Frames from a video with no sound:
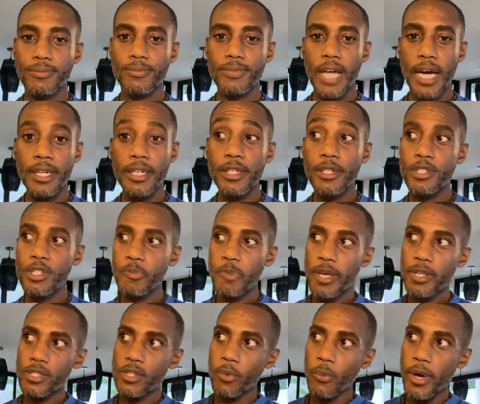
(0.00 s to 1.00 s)
I needed
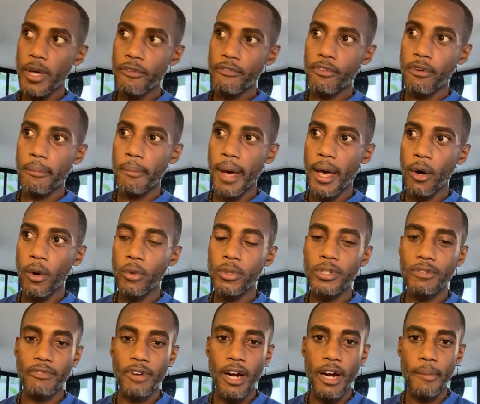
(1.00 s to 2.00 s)
space away from my old
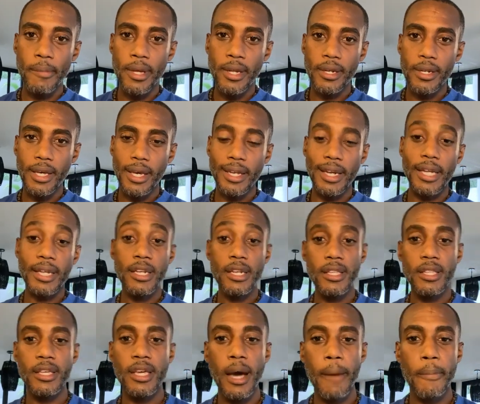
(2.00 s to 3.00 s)
environment, and I needed
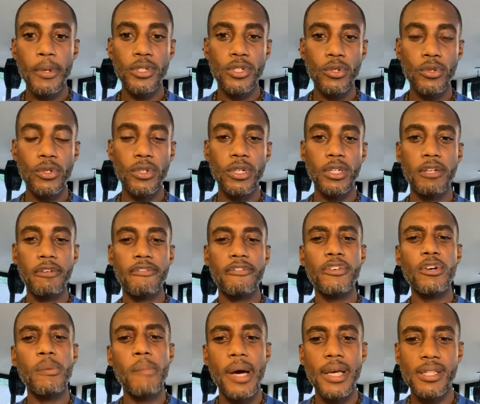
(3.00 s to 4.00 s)
the opportunity to fill
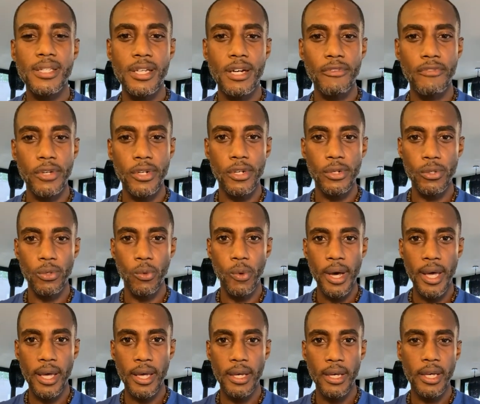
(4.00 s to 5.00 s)
myself in a new
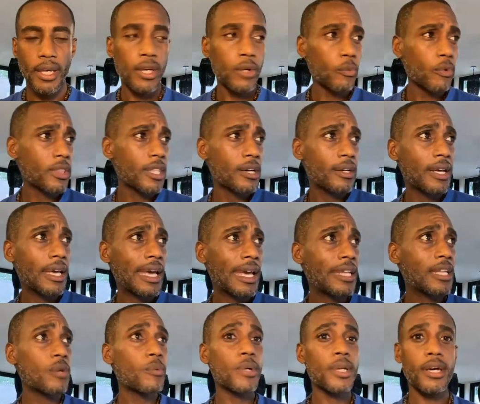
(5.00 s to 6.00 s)
way without
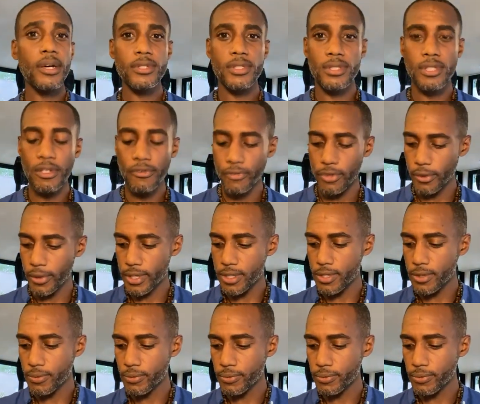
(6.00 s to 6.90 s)
anyone else's influence.